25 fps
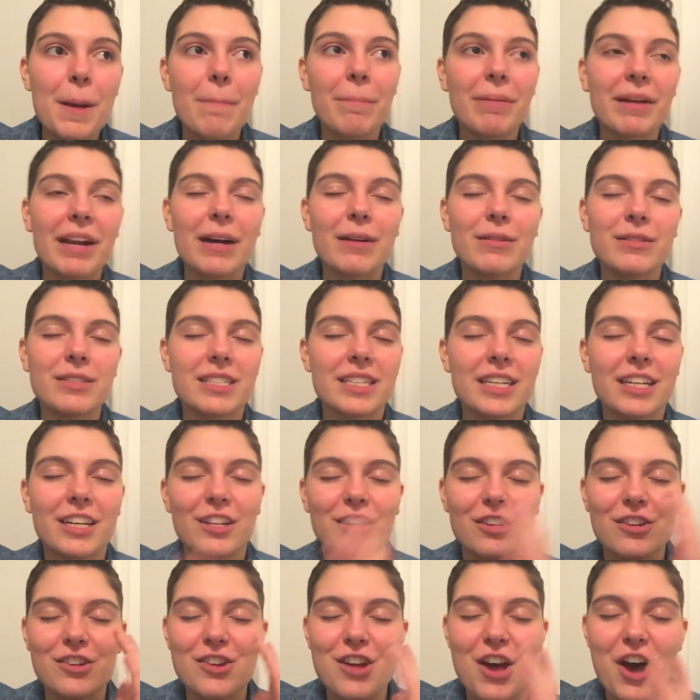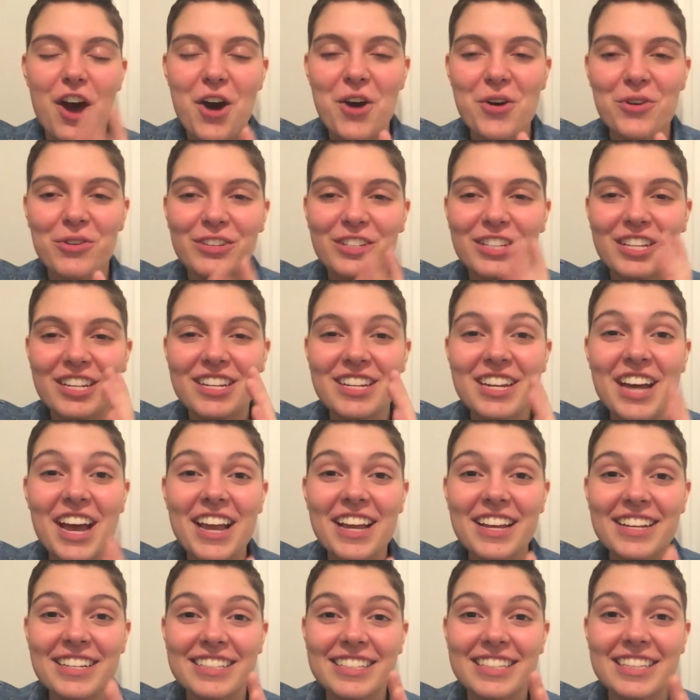But I was like, no,
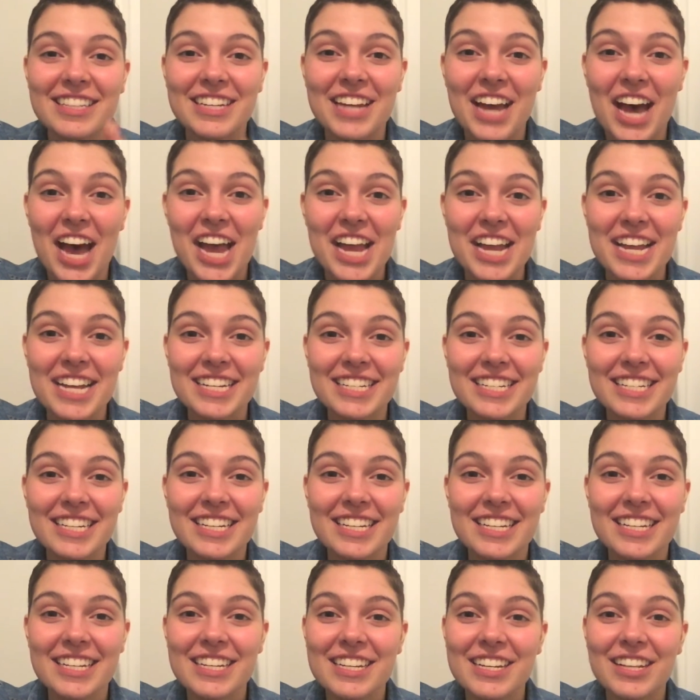tonight is the night.